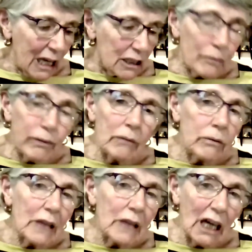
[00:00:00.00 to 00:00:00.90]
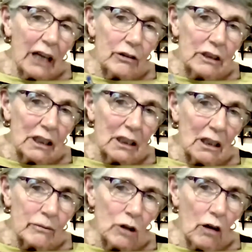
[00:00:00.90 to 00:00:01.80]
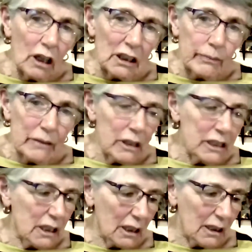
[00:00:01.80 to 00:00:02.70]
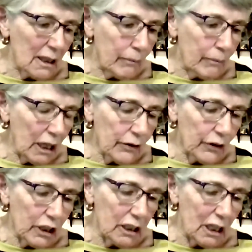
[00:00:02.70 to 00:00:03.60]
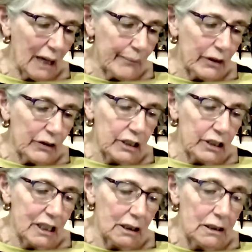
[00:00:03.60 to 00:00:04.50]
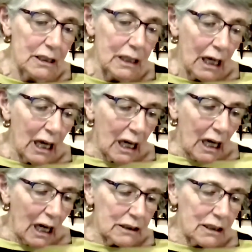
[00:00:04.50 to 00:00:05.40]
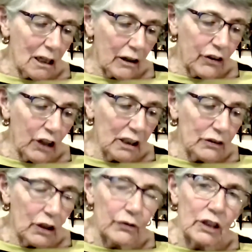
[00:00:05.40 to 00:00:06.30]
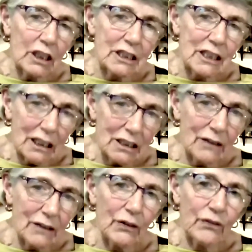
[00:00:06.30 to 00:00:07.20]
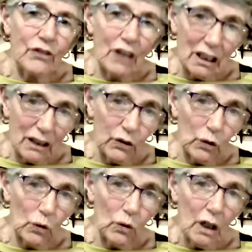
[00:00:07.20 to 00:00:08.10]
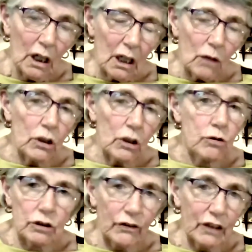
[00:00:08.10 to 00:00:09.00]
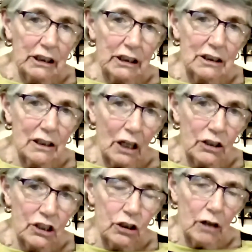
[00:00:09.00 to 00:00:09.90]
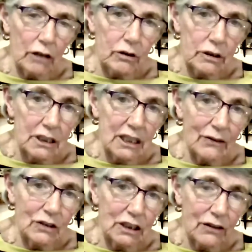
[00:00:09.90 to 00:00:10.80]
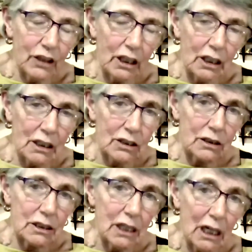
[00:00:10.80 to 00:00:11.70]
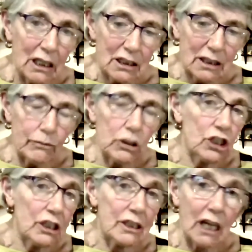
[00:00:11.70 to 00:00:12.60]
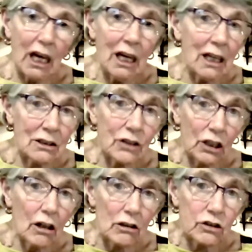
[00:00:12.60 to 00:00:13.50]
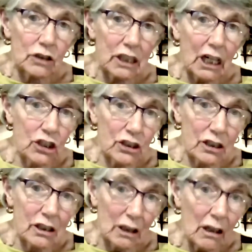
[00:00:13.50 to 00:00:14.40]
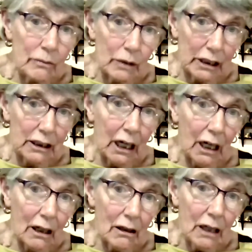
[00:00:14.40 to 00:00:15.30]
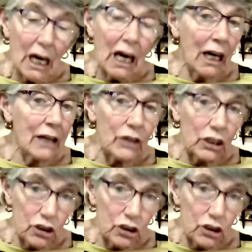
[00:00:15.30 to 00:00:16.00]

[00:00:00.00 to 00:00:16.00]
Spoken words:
You're probably gathering that I'm quite optimistic about the Synod, and I think that the sense of the faithful, which was reflected in those 270,000 submissions and the consultations globally now, and the